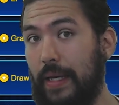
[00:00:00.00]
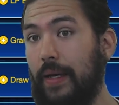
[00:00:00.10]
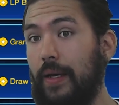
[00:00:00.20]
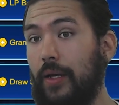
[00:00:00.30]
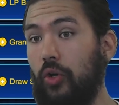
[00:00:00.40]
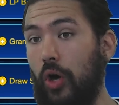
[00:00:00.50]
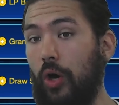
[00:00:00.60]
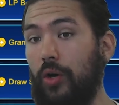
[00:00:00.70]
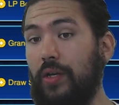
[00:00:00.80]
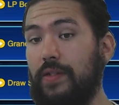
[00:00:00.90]

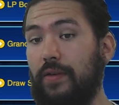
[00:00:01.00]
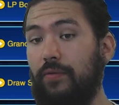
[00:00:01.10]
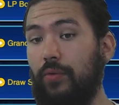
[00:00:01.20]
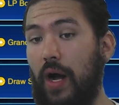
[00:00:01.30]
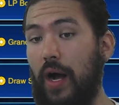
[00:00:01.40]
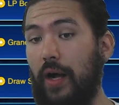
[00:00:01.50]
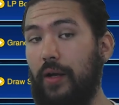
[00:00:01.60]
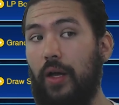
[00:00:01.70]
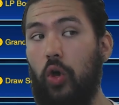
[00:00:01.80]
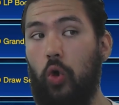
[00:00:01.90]
Guardians of Rock
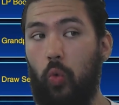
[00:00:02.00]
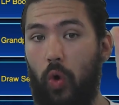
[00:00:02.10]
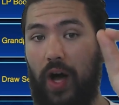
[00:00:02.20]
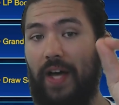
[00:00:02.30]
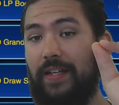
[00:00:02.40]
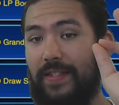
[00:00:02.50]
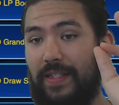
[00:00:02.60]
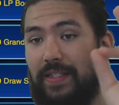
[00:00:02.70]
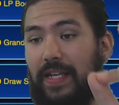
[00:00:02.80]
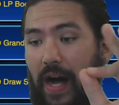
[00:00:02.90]
was the
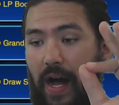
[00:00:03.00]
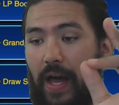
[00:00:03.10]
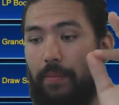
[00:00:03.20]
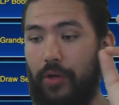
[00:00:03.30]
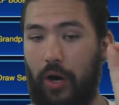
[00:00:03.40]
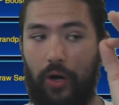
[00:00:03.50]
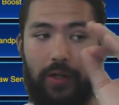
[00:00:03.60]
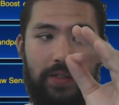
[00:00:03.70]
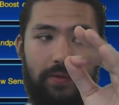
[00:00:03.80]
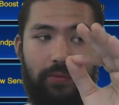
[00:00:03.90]
time. Guardians
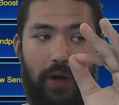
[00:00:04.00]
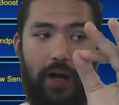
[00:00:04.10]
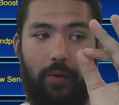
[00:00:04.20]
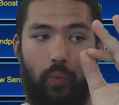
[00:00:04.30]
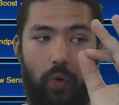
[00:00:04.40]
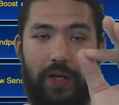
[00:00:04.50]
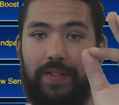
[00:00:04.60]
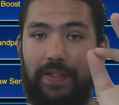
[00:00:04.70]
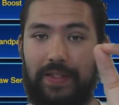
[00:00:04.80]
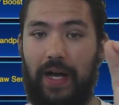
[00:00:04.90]
of Rock was the
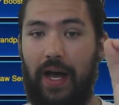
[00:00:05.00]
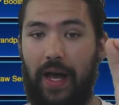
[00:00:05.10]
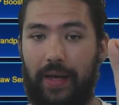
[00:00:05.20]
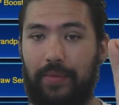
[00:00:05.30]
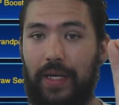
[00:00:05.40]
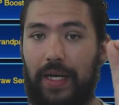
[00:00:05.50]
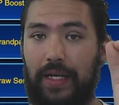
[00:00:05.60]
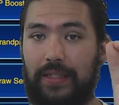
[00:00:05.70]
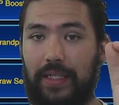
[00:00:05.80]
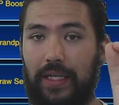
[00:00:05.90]
time
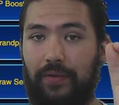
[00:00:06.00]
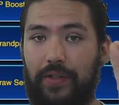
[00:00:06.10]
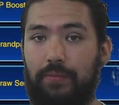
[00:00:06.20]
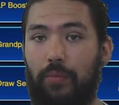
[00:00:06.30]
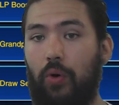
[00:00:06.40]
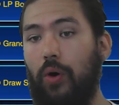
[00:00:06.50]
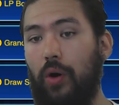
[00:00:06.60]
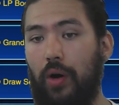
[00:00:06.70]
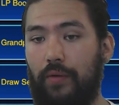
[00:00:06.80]
to give us more of these